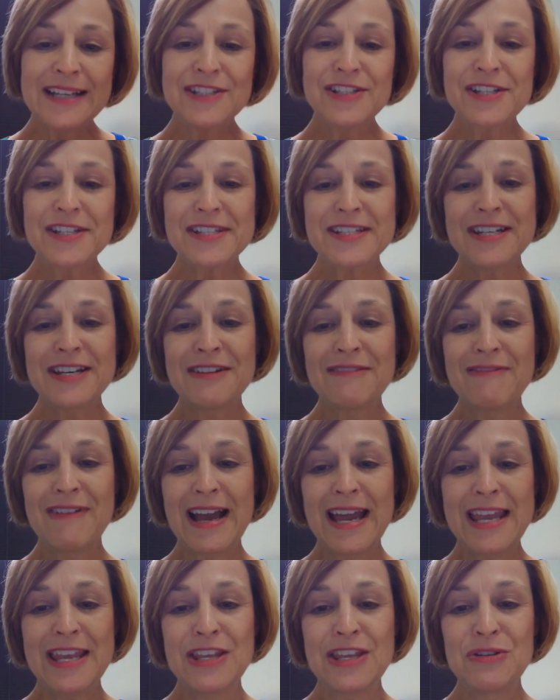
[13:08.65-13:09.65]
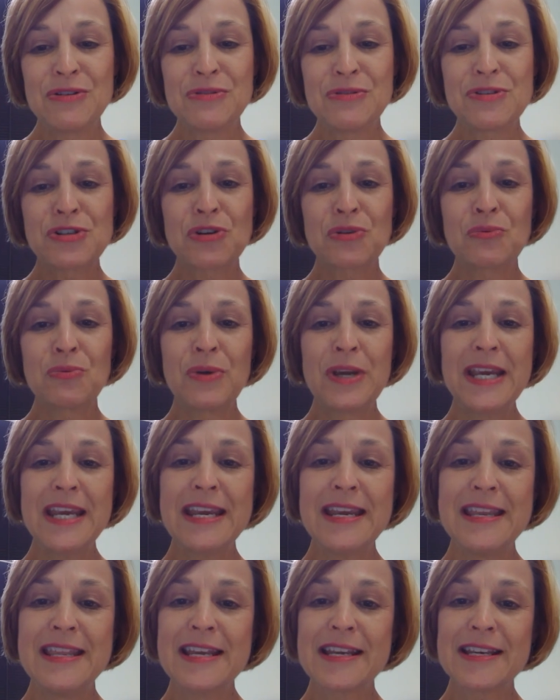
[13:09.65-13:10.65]
just invite you to
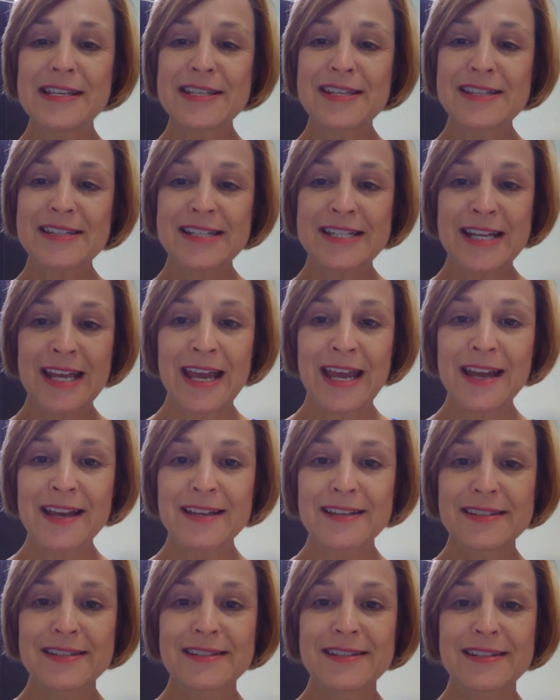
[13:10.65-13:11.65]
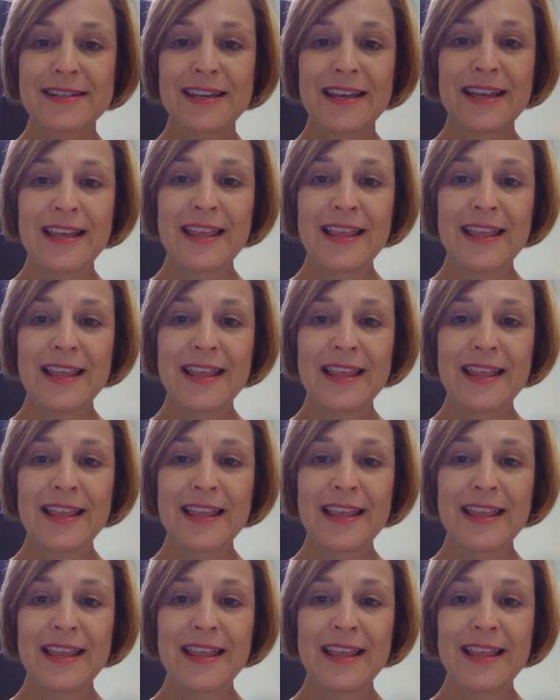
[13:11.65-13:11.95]
read this text,